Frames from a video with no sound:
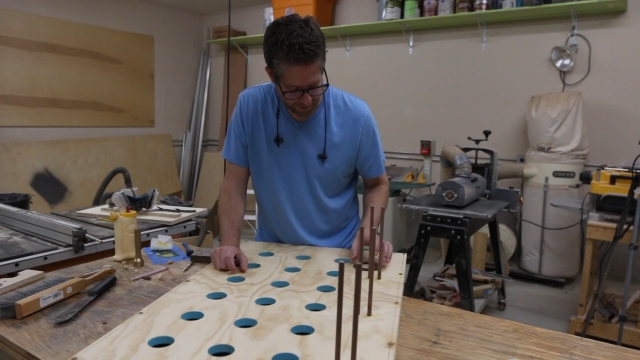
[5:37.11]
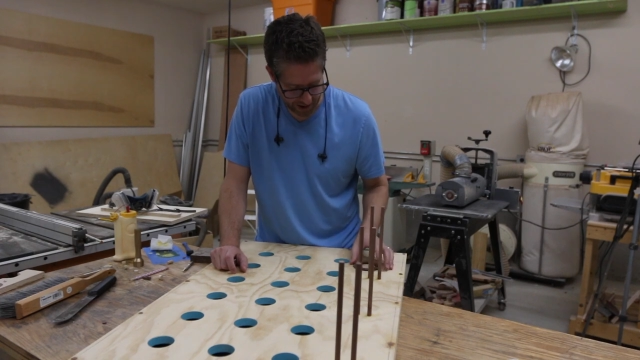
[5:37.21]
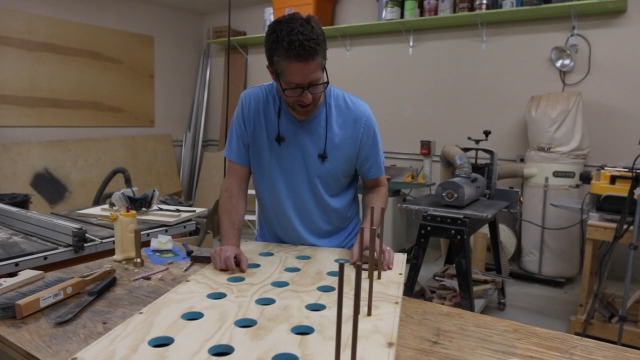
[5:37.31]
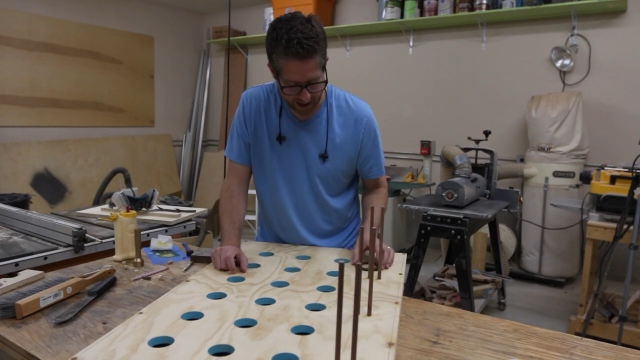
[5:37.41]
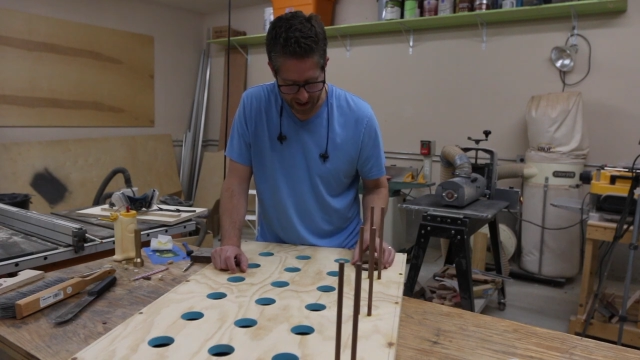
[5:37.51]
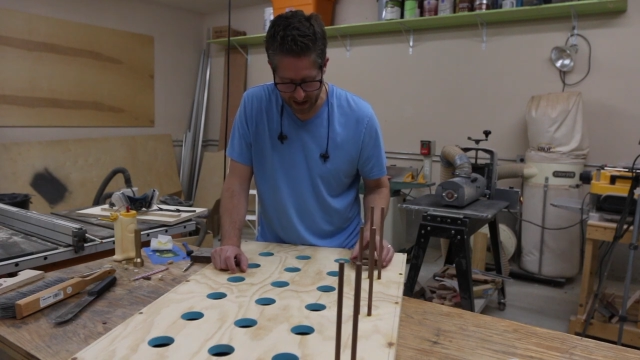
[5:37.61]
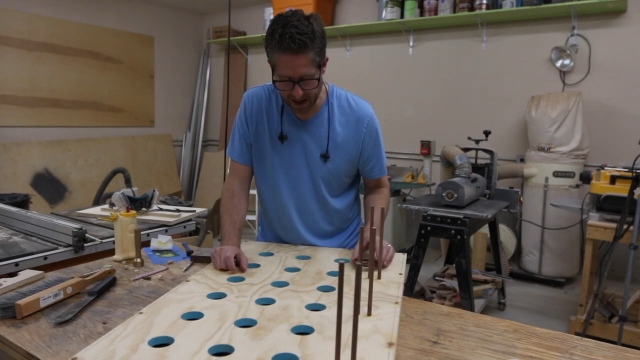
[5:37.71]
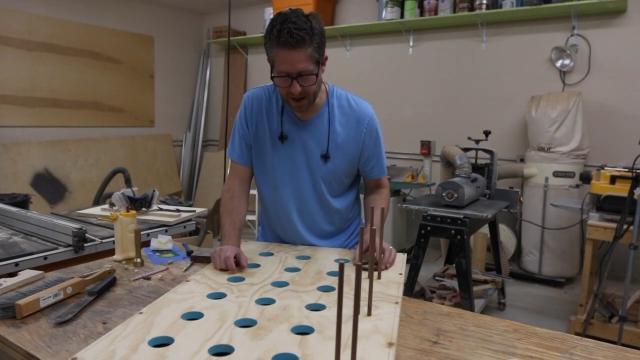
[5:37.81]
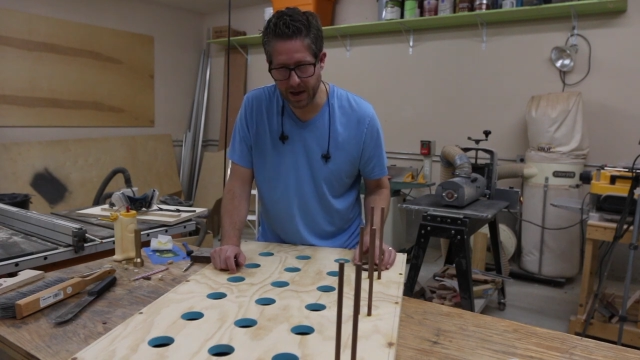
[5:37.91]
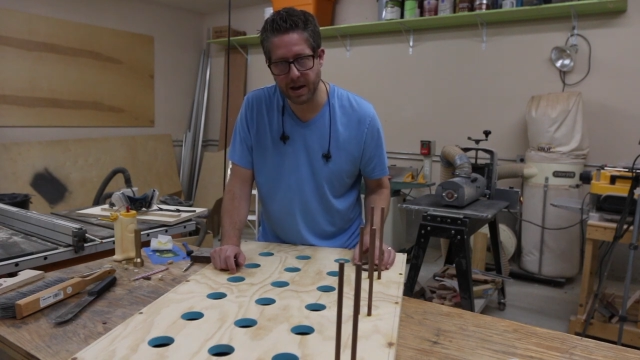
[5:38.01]
But
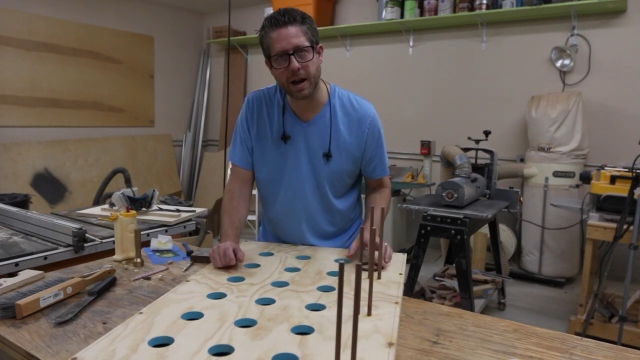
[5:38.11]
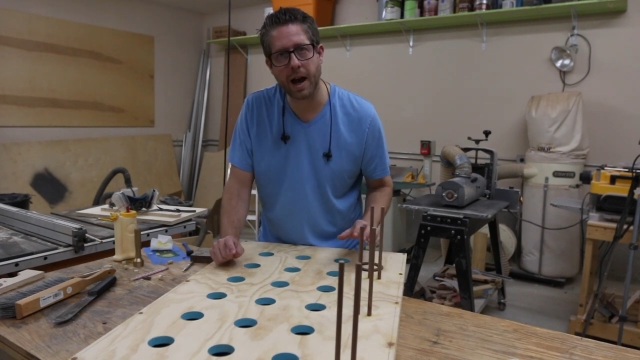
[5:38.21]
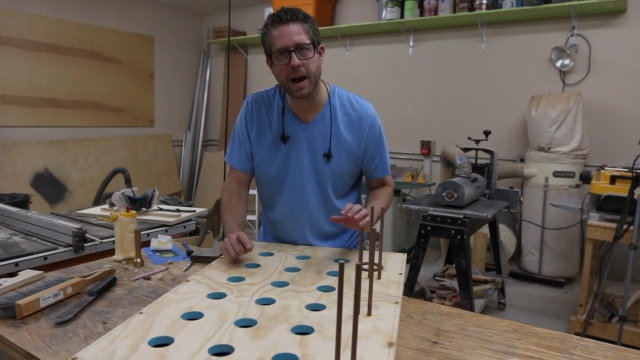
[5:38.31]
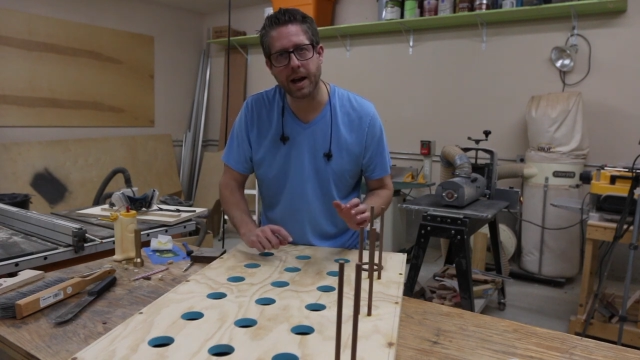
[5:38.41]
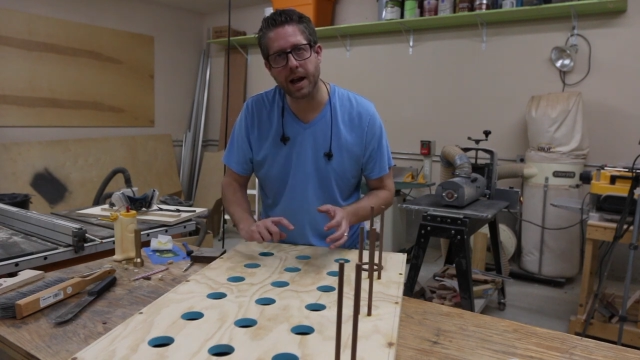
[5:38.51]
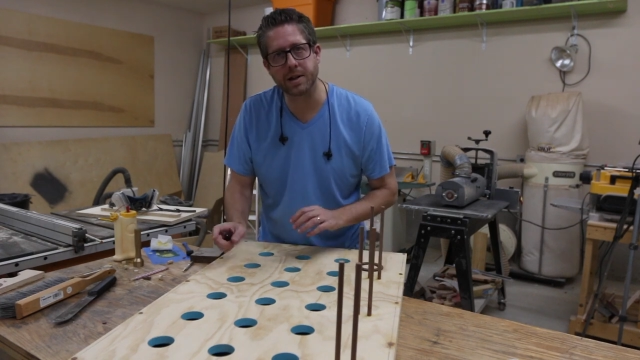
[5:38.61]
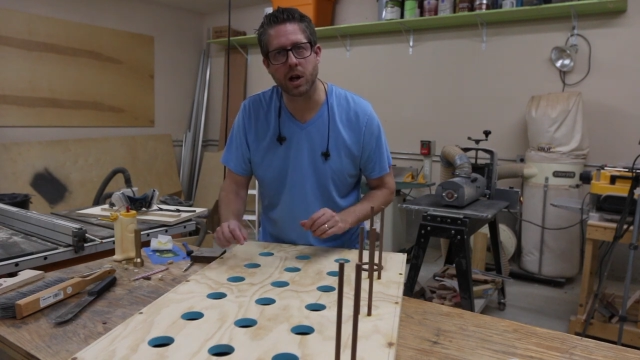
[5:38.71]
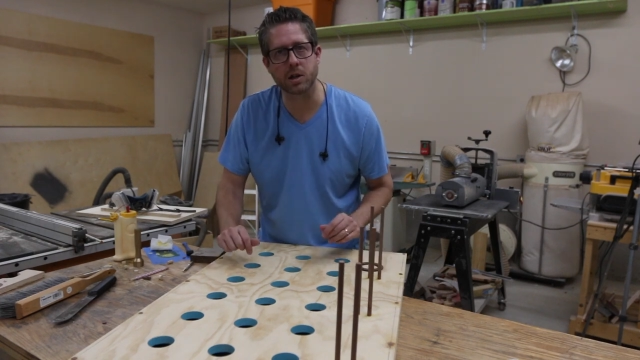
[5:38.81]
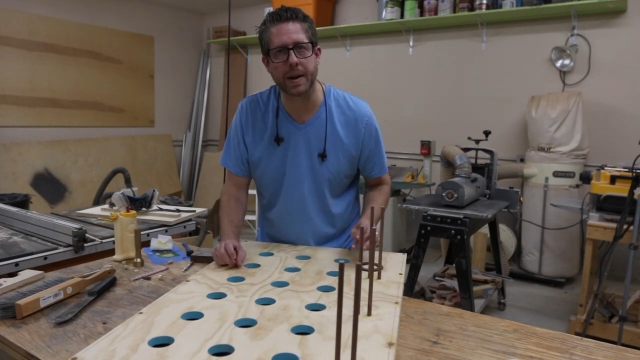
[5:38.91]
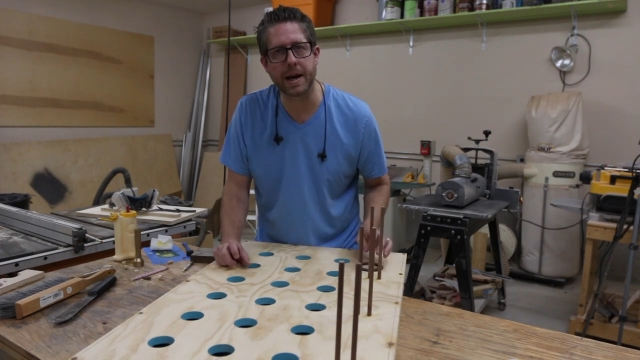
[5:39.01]
he and I kind of
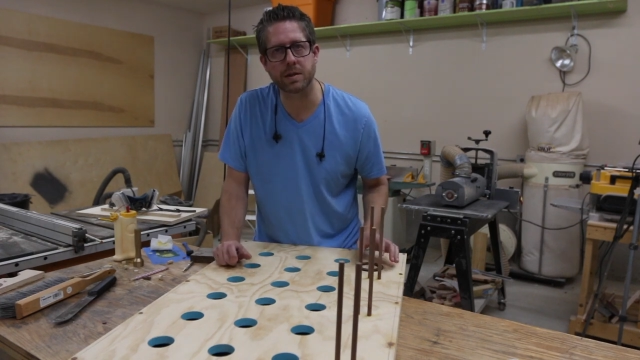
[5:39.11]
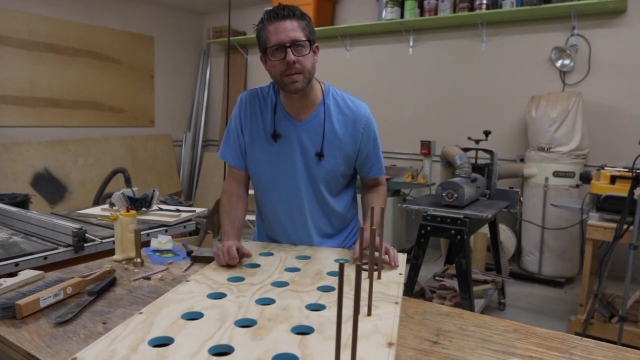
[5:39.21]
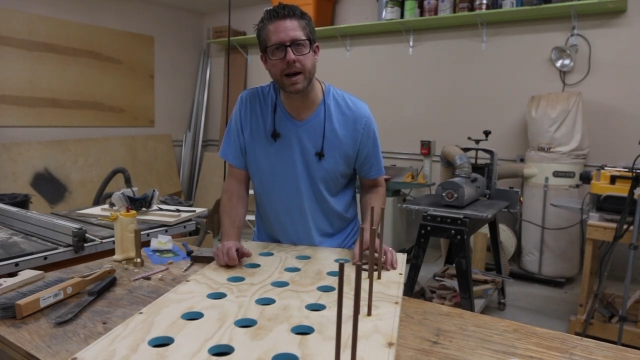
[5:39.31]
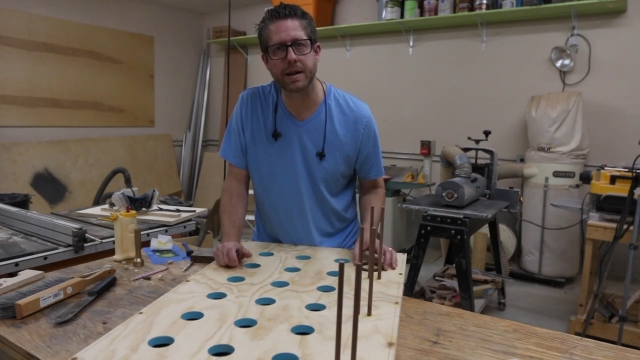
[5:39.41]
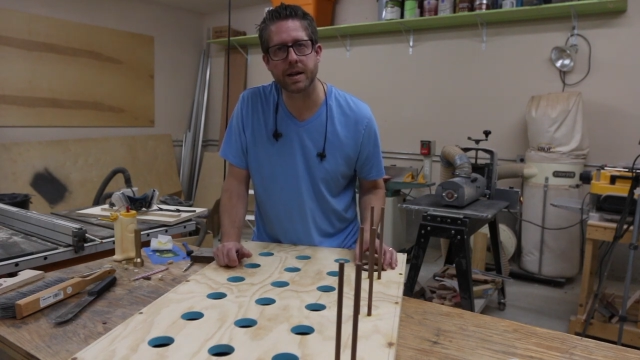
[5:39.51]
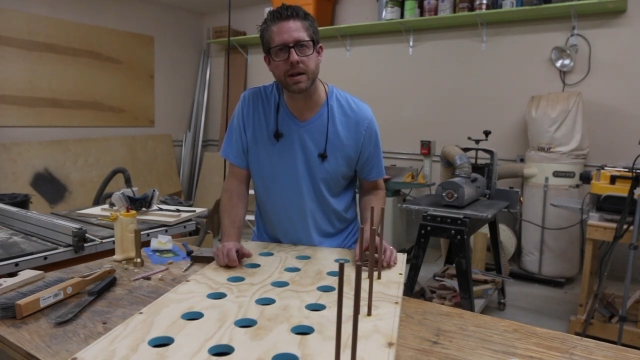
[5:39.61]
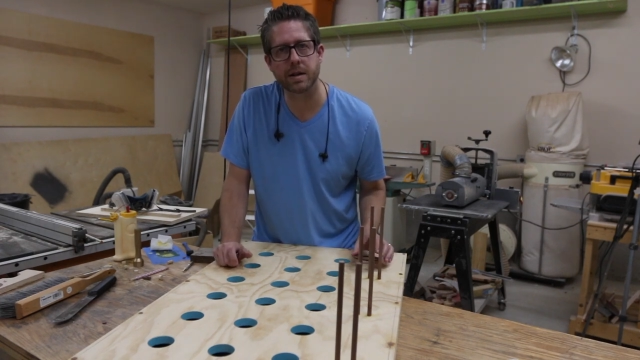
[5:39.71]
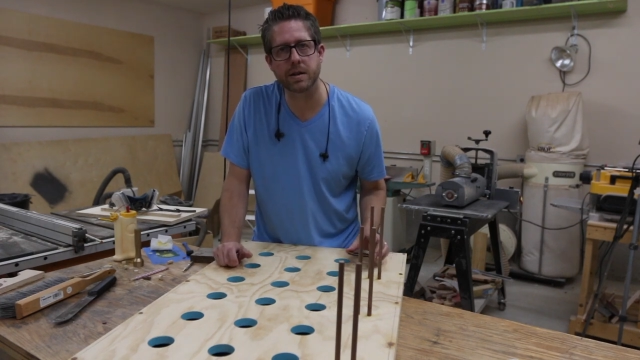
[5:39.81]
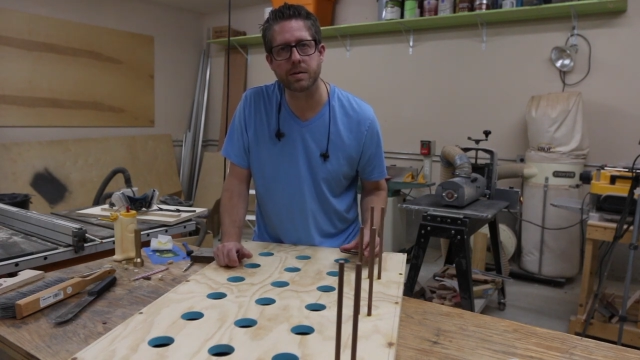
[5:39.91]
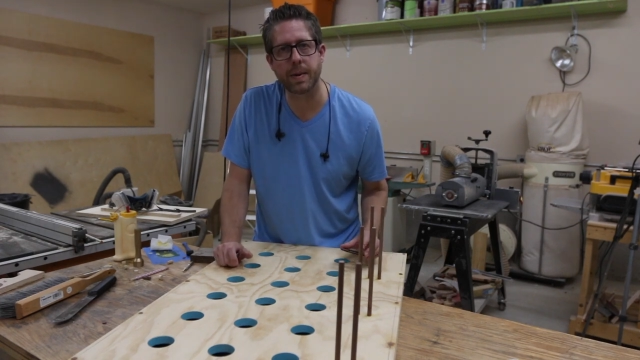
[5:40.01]
tossed back some
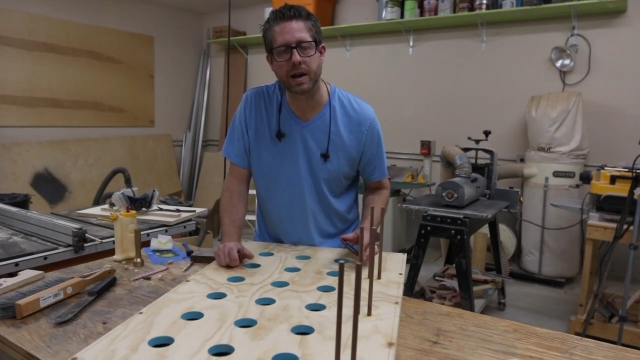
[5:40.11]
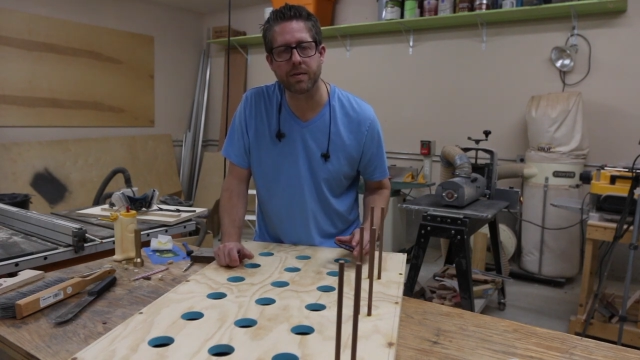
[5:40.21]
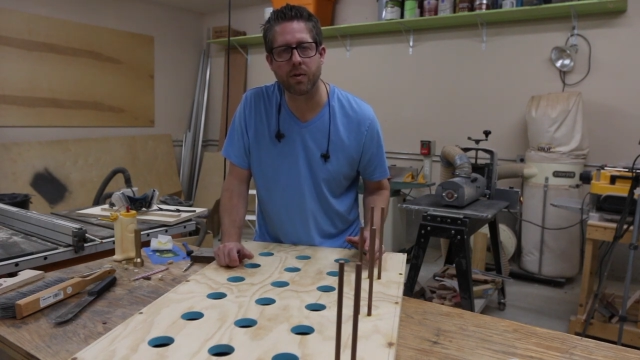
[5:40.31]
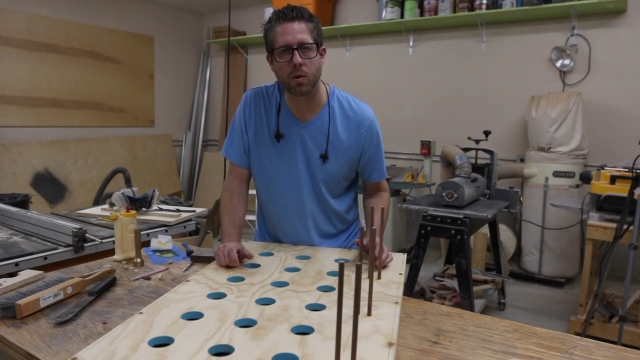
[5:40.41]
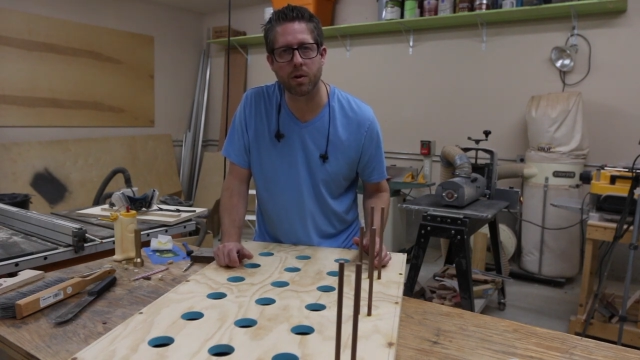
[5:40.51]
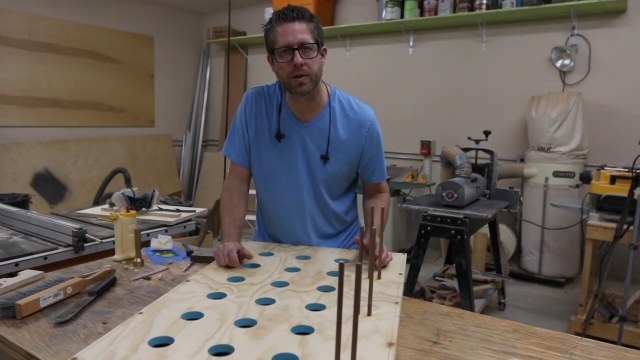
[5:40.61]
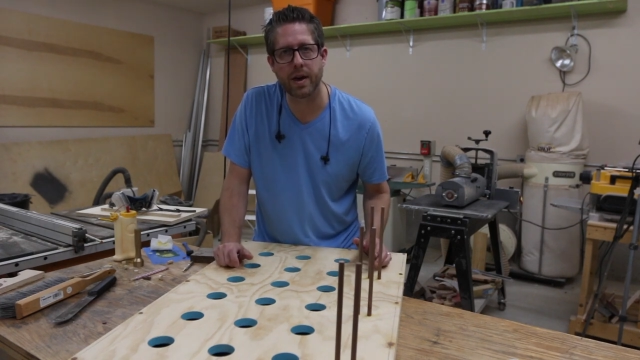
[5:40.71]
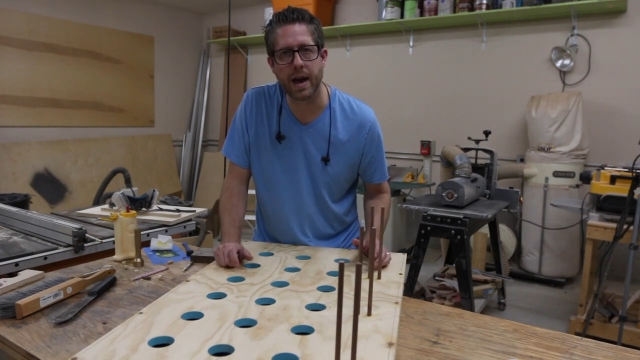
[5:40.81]
ideas back and forth,